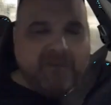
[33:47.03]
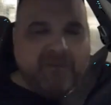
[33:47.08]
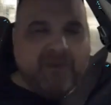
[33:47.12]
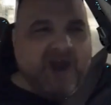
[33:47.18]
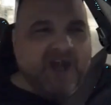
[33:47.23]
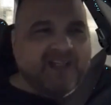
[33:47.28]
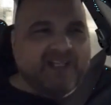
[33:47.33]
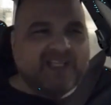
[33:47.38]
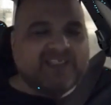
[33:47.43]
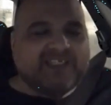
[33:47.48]

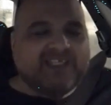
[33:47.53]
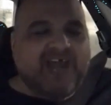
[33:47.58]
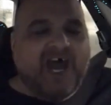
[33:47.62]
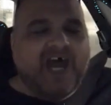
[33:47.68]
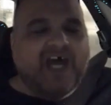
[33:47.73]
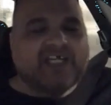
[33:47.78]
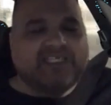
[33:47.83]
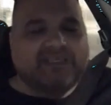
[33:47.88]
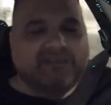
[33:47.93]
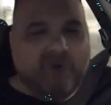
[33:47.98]
mark. That's an
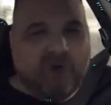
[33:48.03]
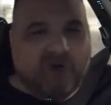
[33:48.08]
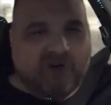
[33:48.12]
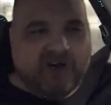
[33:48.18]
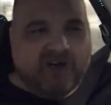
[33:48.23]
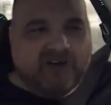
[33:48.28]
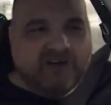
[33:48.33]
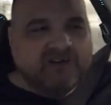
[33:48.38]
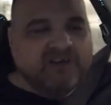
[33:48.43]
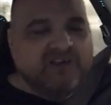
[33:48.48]

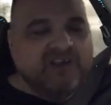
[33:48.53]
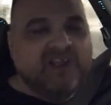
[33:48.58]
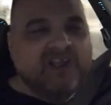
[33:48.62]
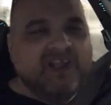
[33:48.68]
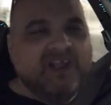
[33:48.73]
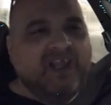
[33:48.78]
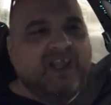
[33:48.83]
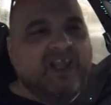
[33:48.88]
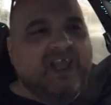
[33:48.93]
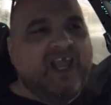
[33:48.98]
oxymoron.
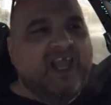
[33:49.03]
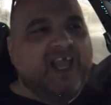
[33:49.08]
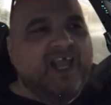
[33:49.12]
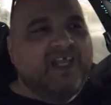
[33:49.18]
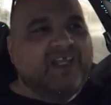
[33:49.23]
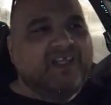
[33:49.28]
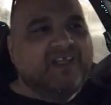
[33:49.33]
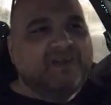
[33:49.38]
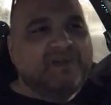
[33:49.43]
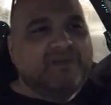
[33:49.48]

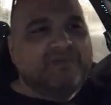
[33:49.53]
And